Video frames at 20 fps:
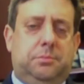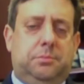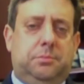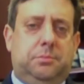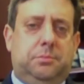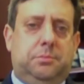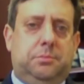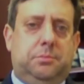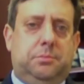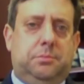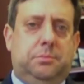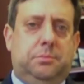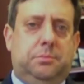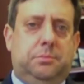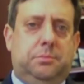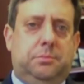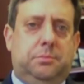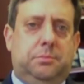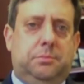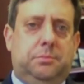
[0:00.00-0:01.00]

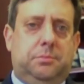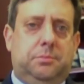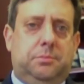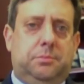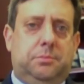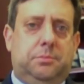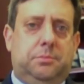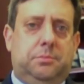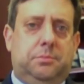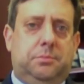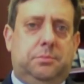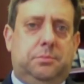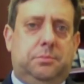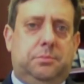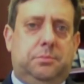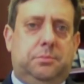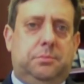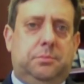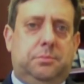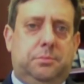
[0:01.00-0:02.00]

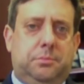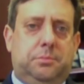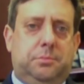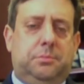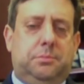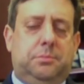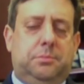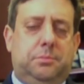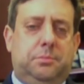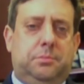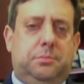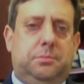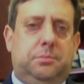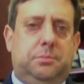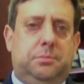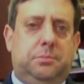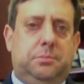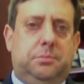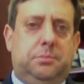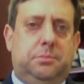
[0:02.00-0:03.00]

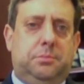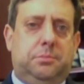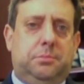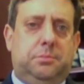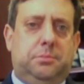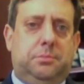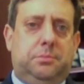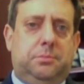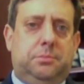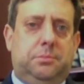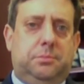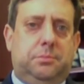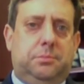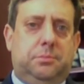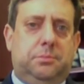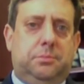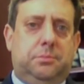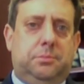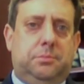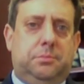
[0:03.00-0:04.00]

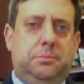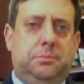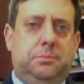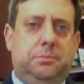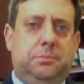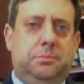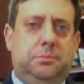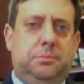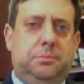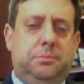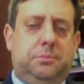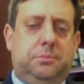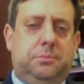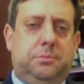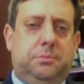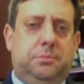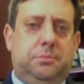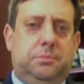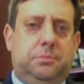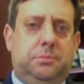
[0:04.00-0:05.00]

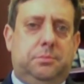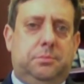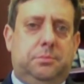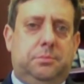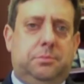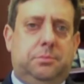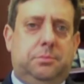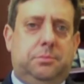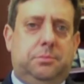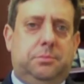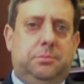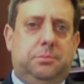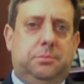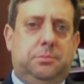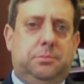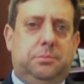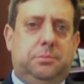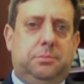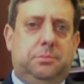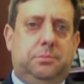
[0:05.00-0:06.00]

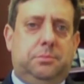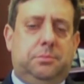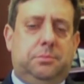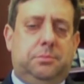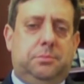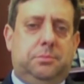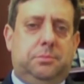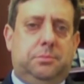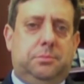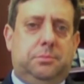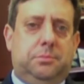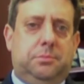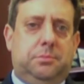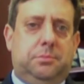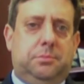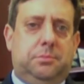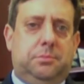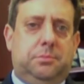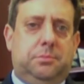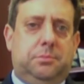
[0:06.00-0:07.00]

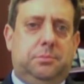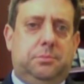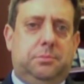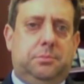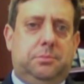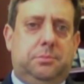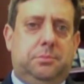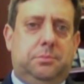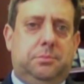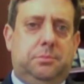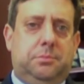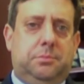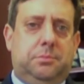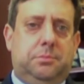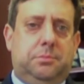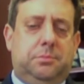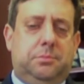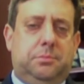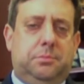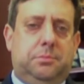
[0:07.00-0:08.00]
No words are spoken by the person on screen.